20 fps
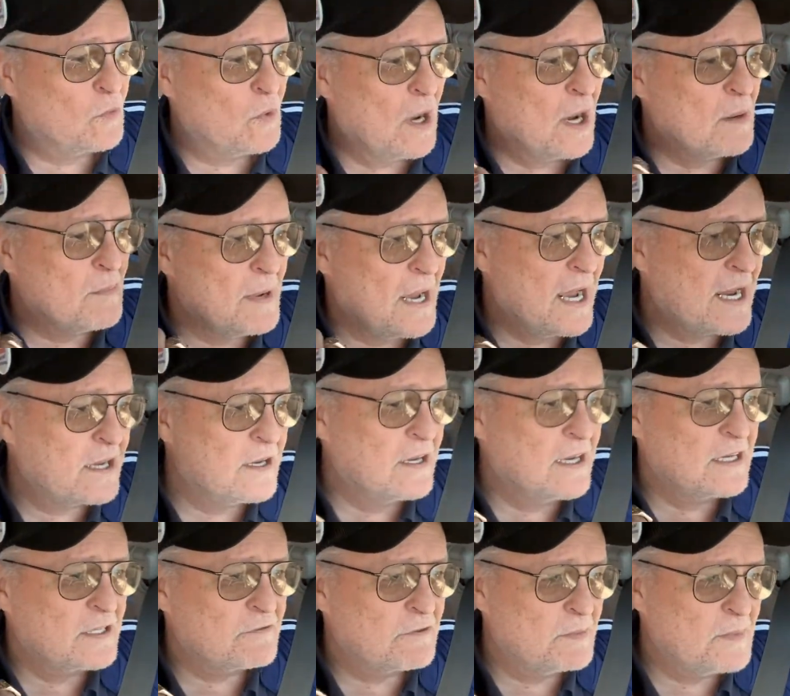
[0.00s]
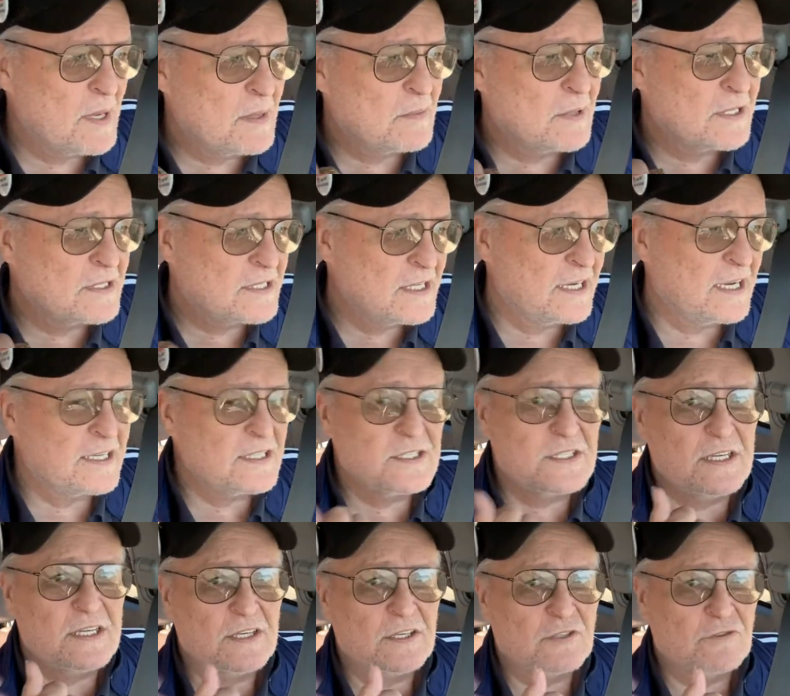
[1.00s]
a while back, you guys remember I said I'd
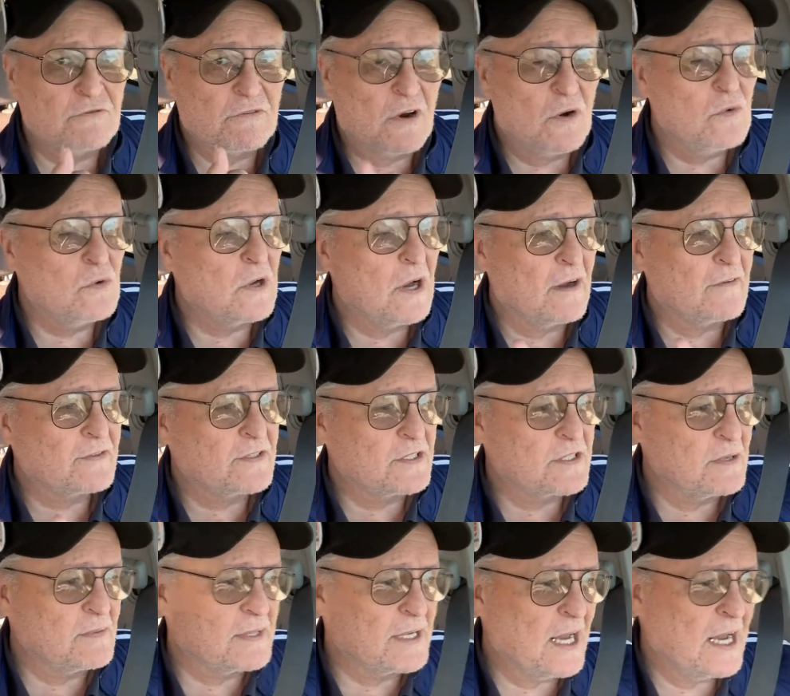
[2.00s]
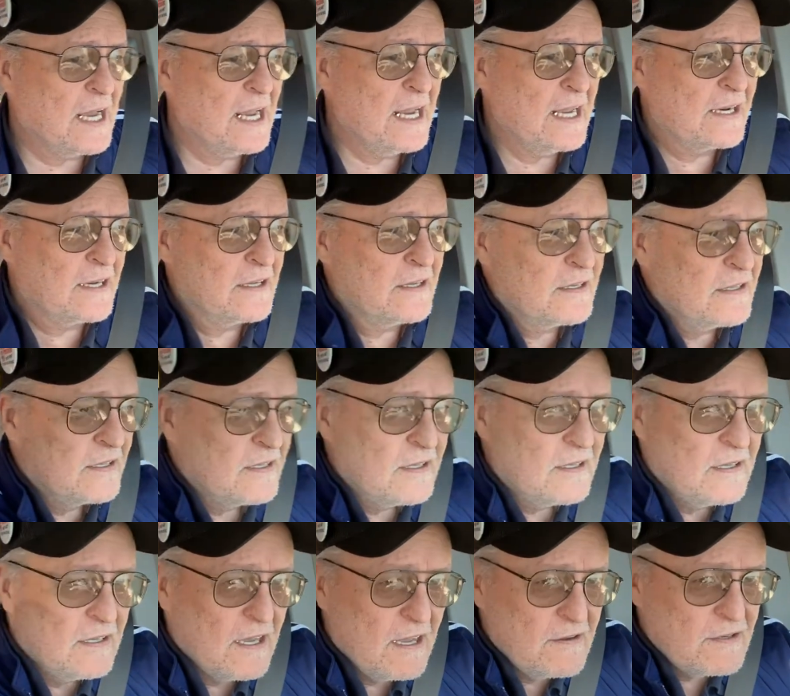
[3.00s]
sent a drone off to somebody. I had it
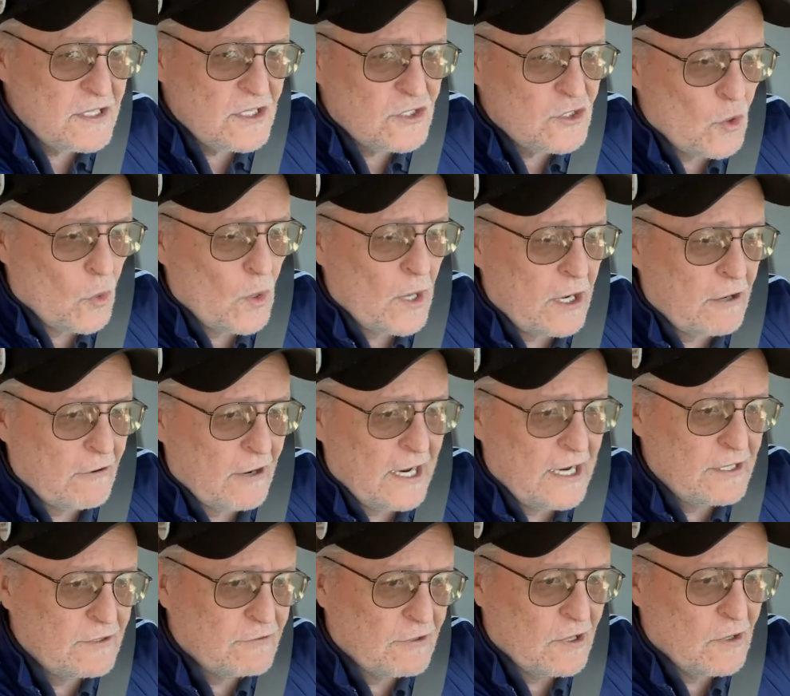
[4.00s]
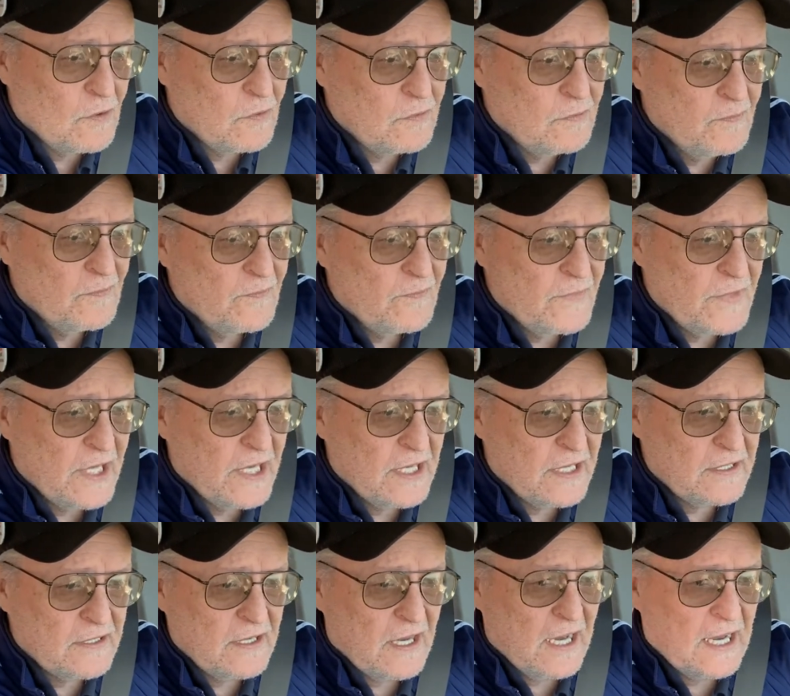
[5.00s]
was a toy grade drone
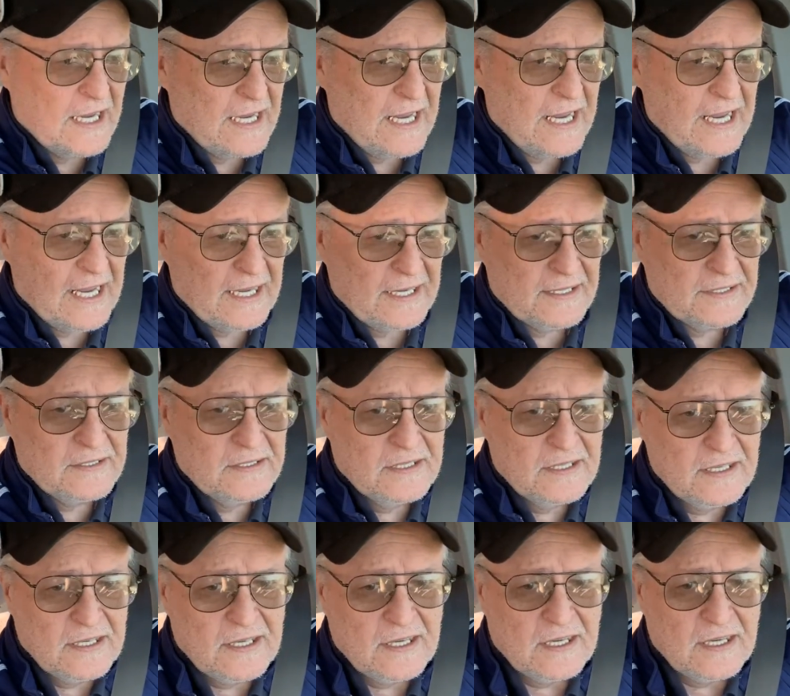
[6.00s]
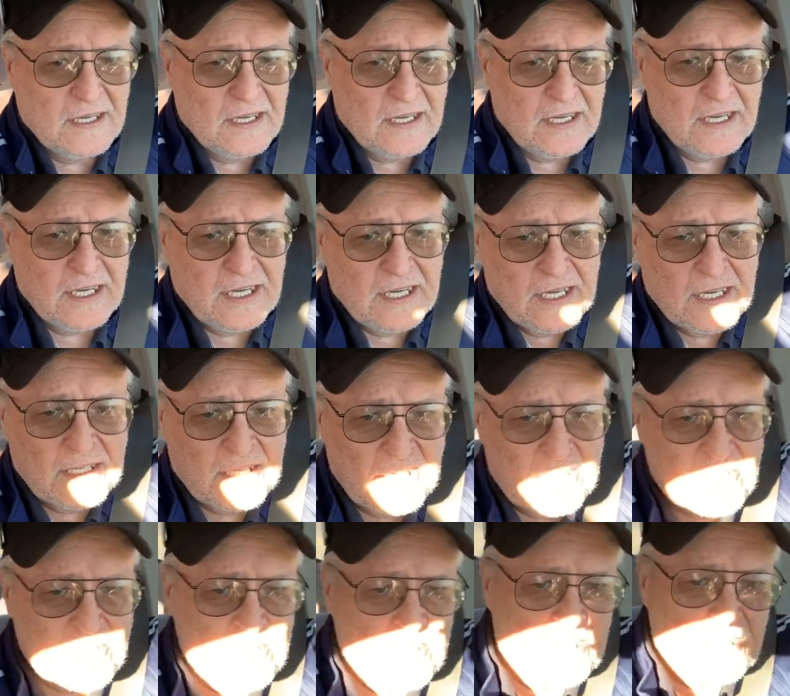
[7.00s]
that I had, and
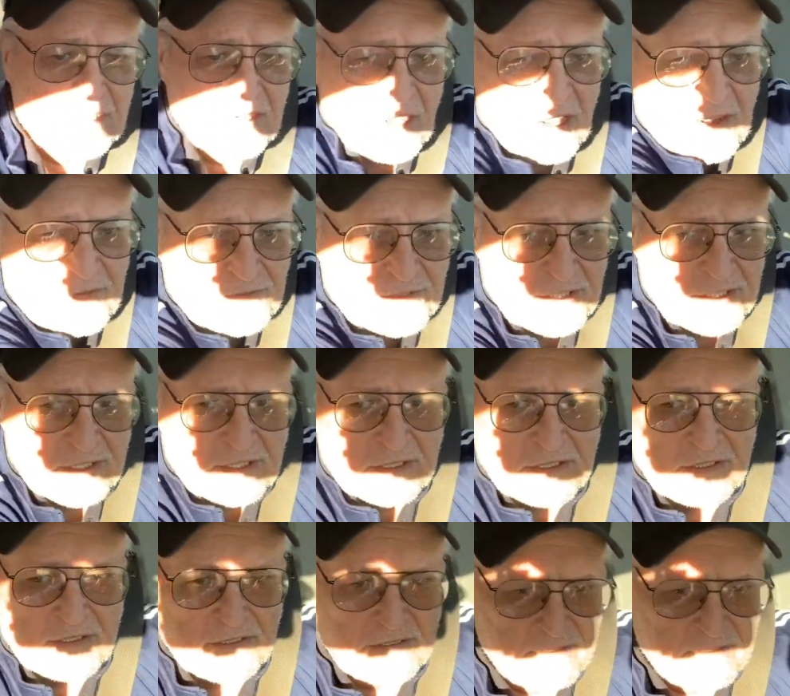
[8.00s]
I sent it off to